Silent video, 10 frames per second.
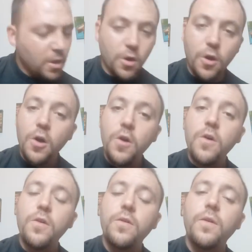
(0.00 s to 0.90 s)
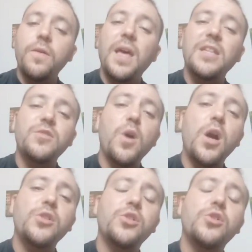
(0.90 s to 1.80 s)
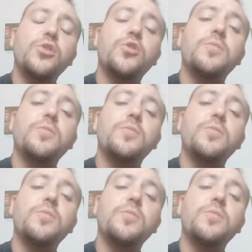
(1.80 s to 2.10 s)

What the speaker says: Oh, that's what you do to